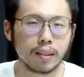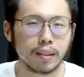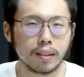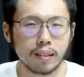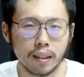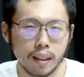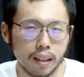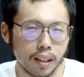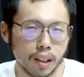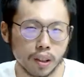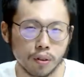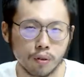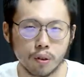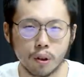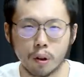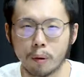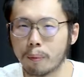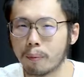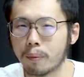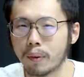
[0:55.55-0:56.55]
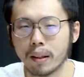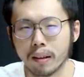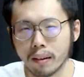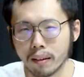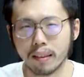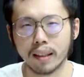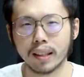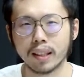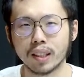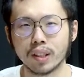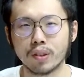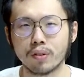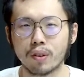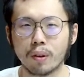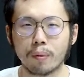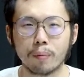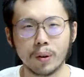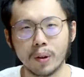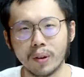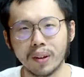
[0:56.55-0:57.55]
Start from little things
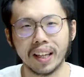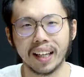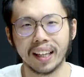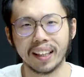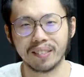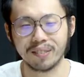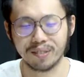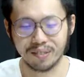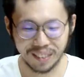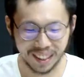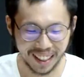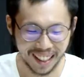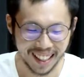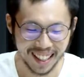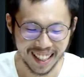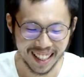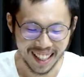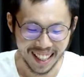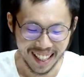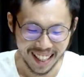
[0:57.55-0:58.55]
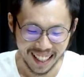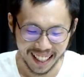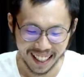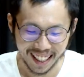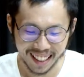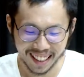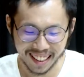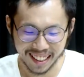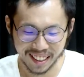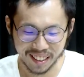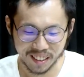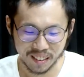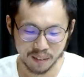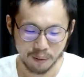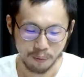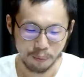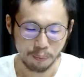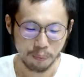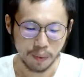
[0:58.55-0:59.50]
from your life, yeah, and.